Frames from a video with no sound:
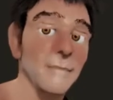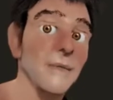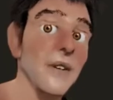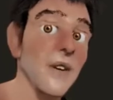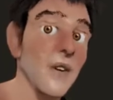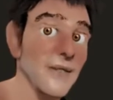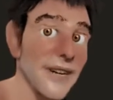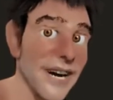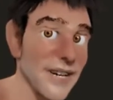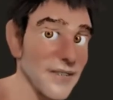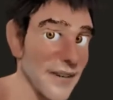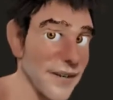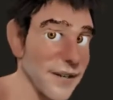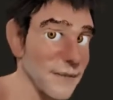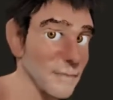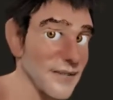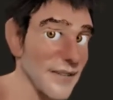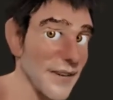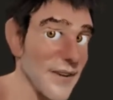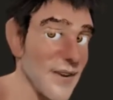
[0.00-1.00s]
to prove that he
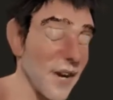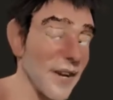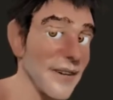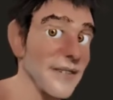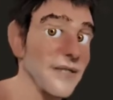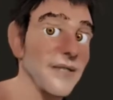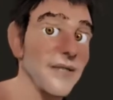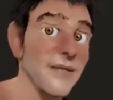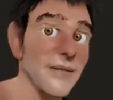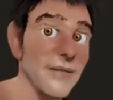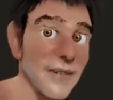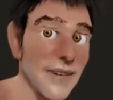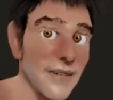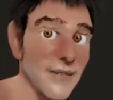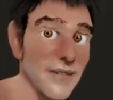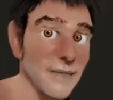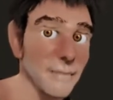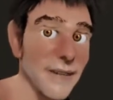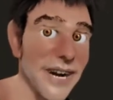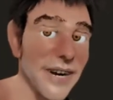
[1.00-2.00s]
keeps the law,
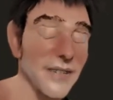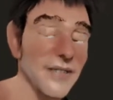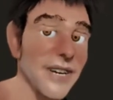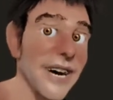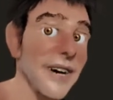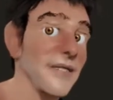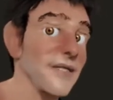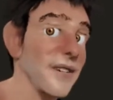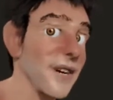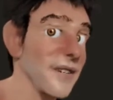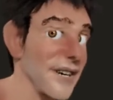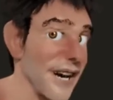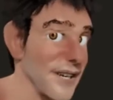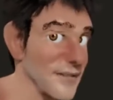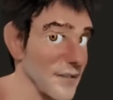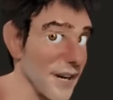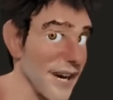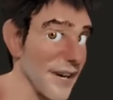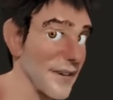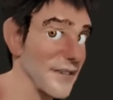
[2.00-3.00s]
even by taking a
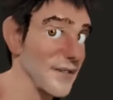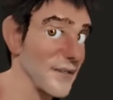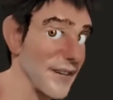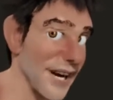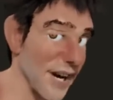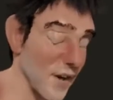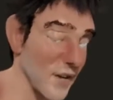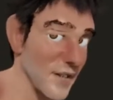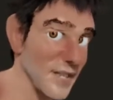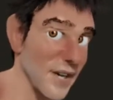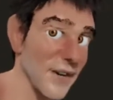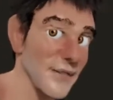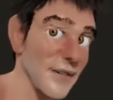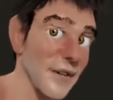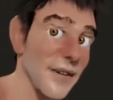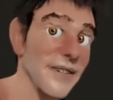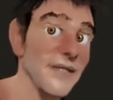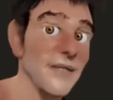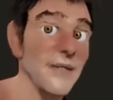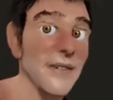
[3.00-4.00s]
Nazirite vow and offering
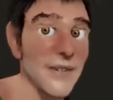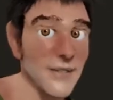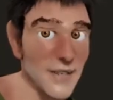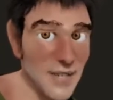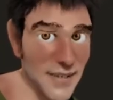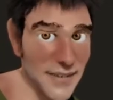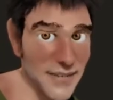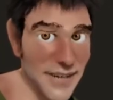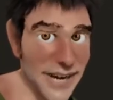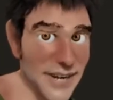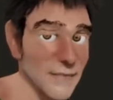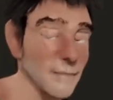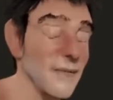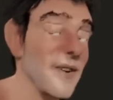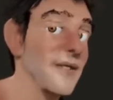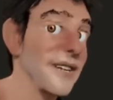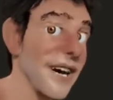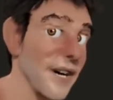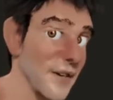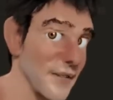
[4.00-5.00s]
15 animal
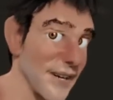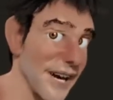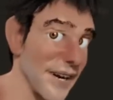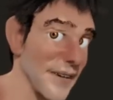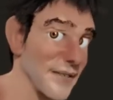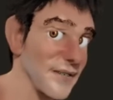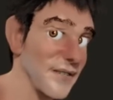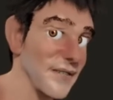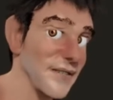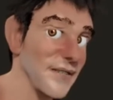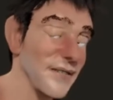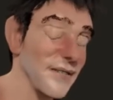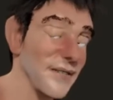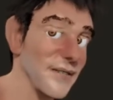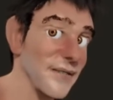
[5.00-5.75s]
sacrifices,